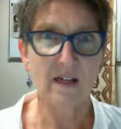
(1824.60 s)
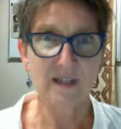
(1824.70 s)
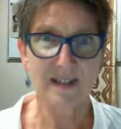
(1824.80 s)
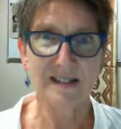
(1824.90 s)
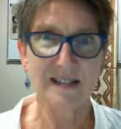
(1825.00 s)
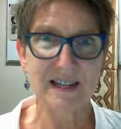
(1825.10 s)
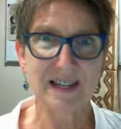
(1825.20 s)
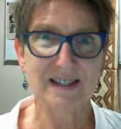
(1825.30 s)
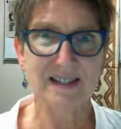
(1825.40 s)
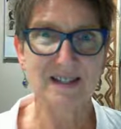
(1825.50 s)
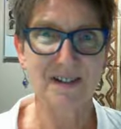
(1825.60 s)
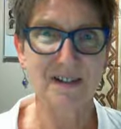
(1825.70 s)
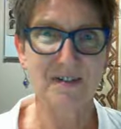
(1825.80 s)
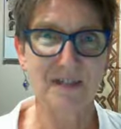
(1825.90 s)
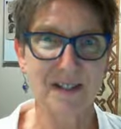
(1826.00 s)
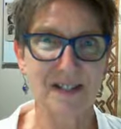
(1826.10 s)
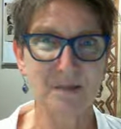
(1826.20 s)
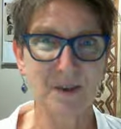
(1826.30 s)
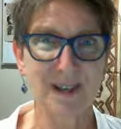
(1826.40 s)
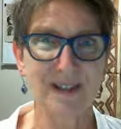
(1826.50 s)
That's the end for
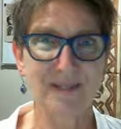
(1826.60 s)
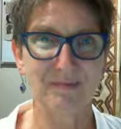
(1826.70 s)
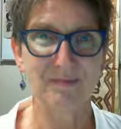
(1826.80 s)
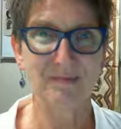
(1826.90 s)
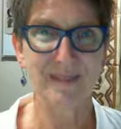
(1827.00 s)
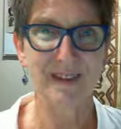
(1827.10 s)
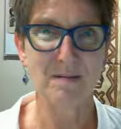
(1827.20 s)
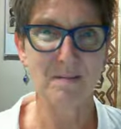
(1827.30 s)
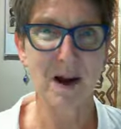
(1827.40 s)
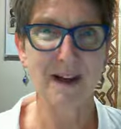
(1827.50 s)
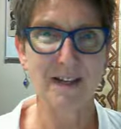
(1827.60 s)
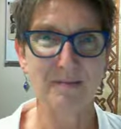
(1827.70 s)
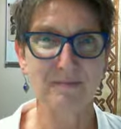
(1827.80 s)
this week. Bye.